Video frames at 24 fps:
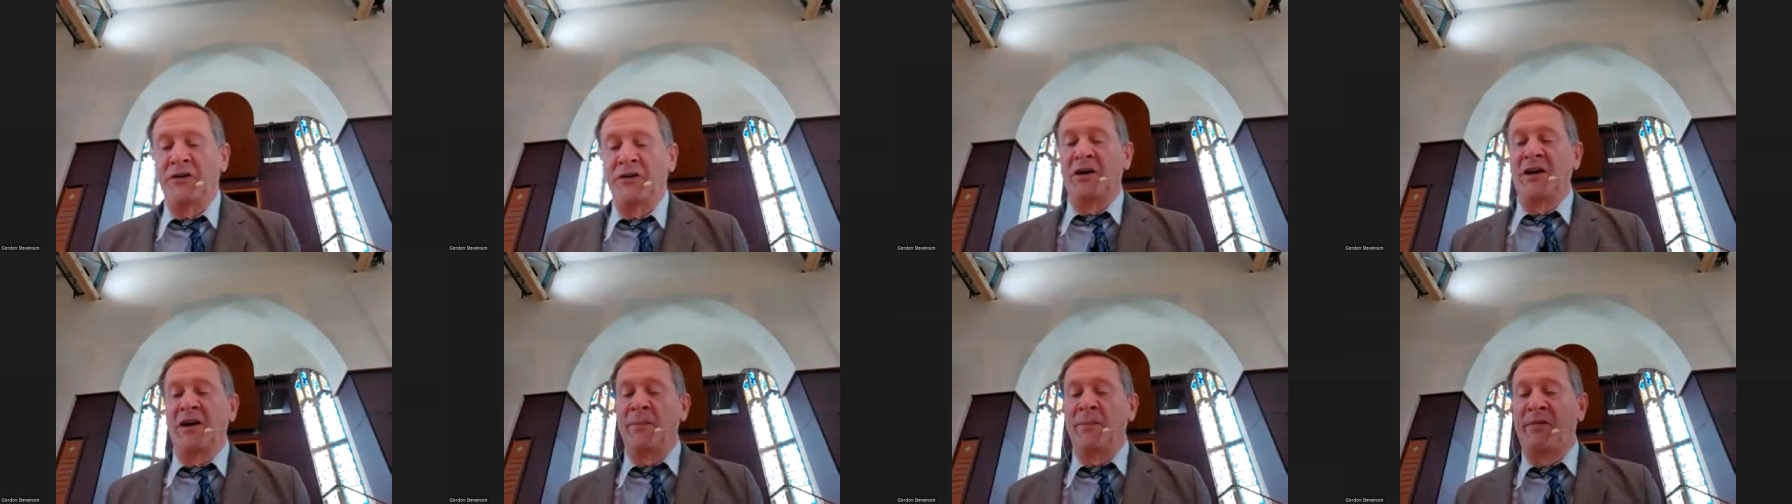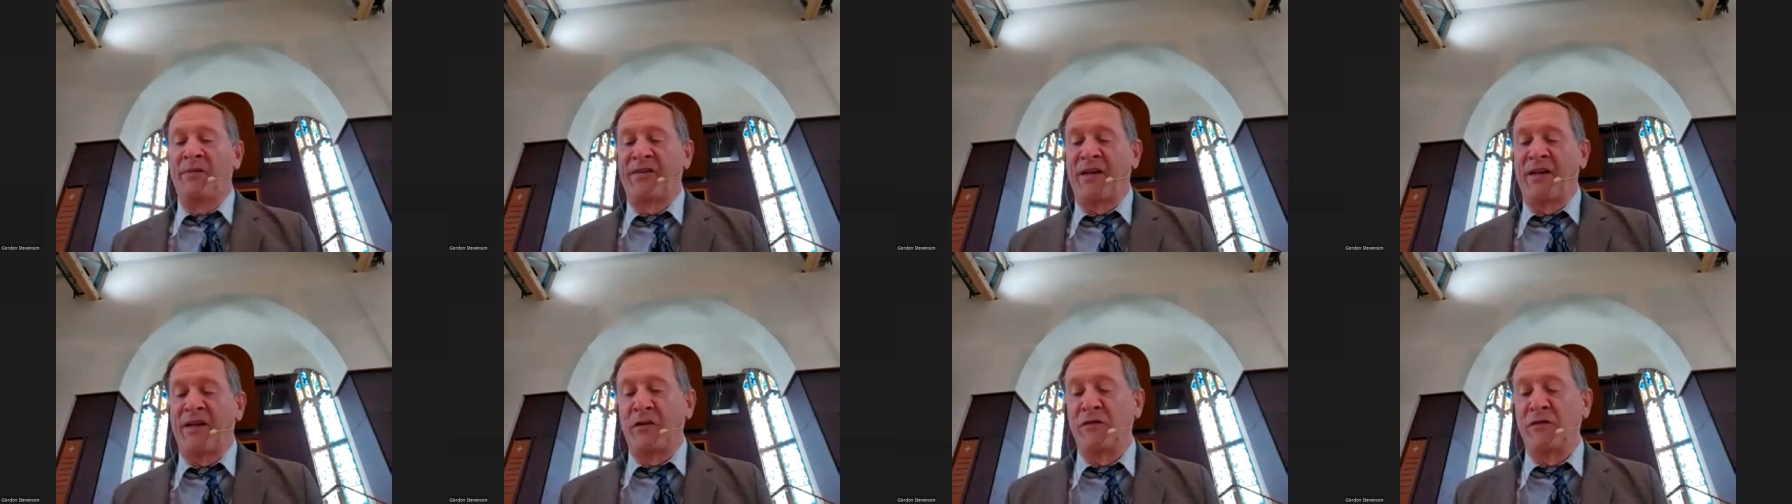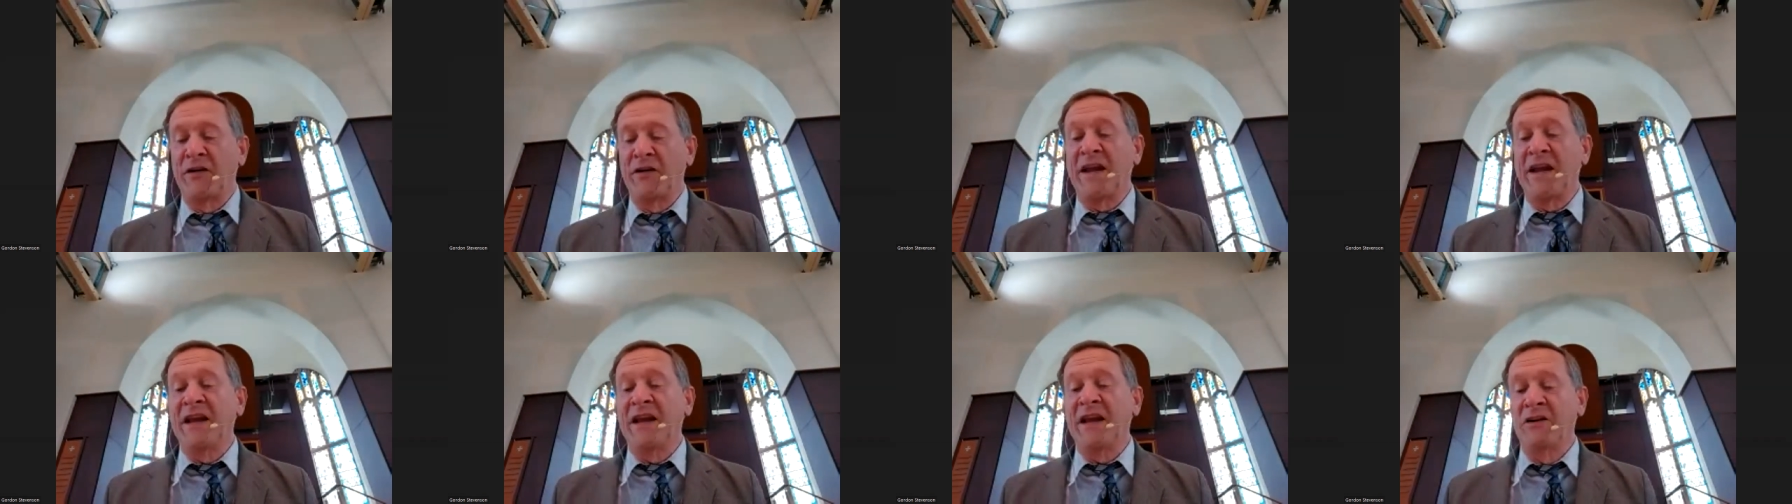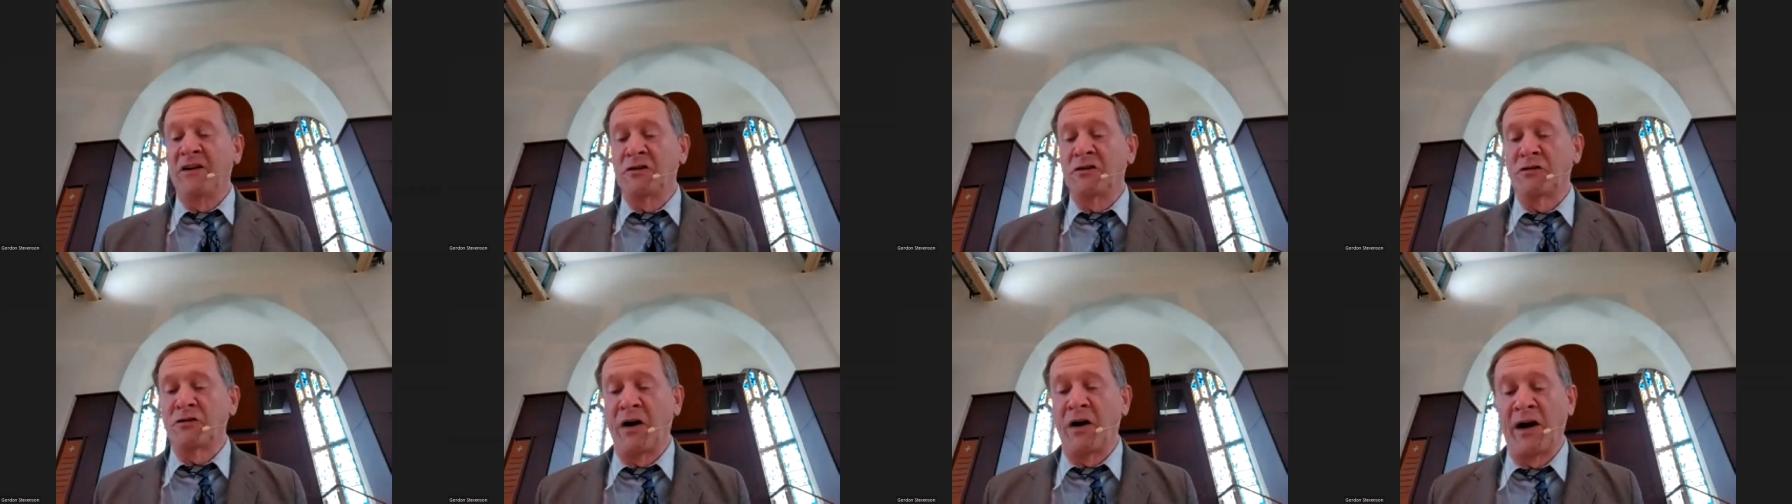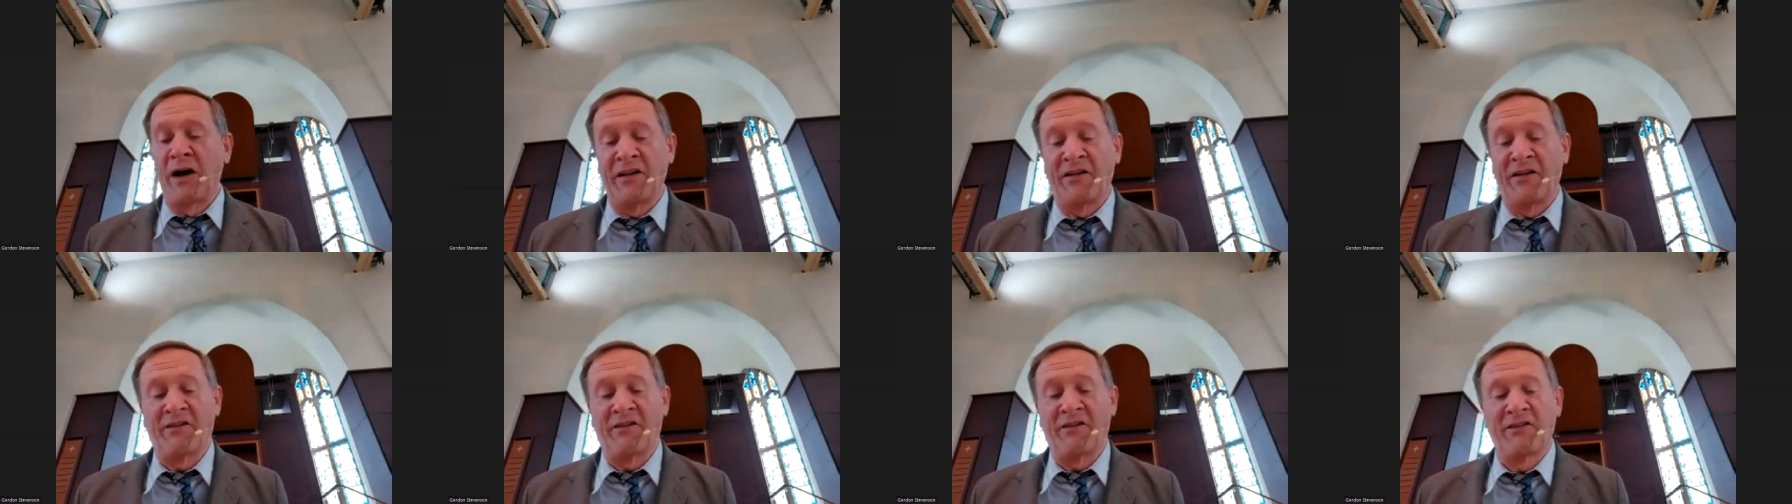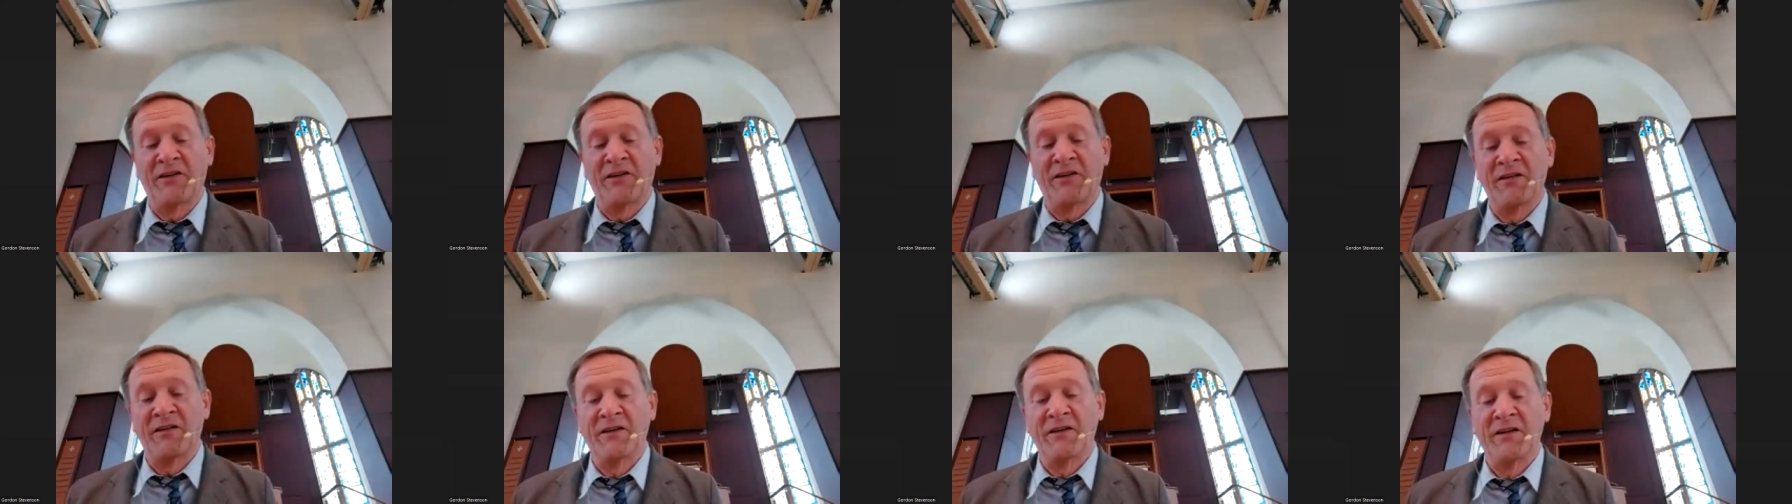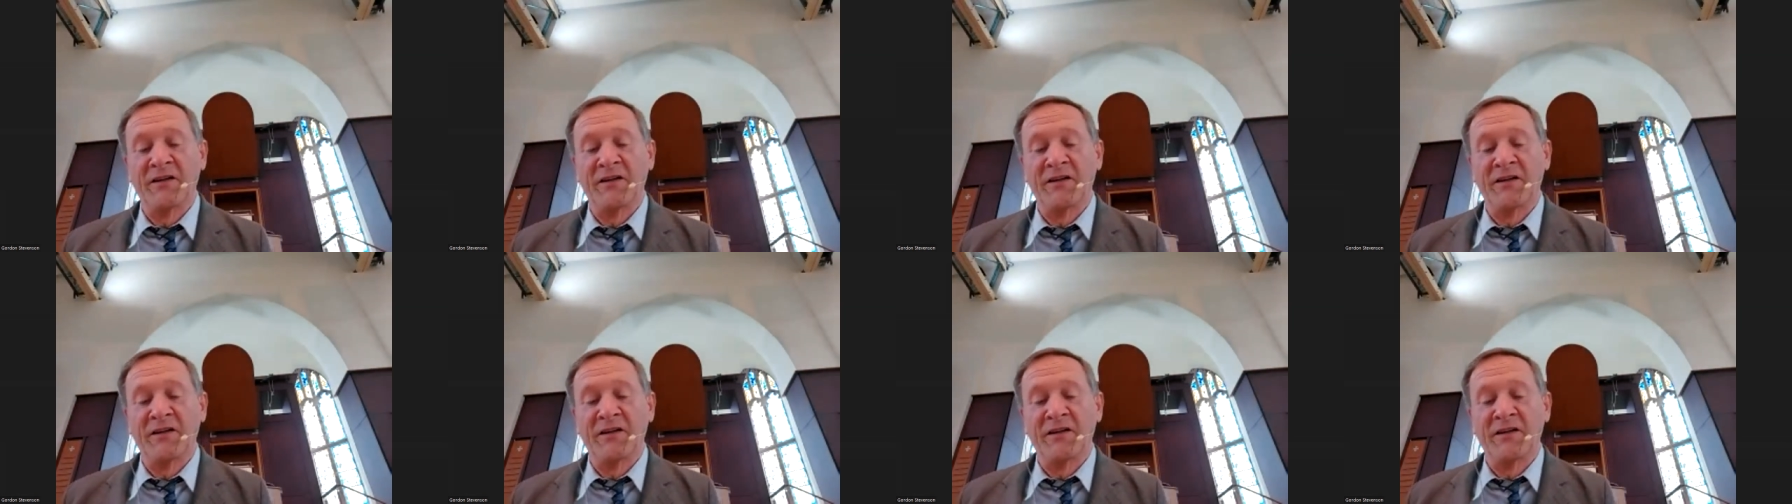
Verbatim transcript: to himself in Christ,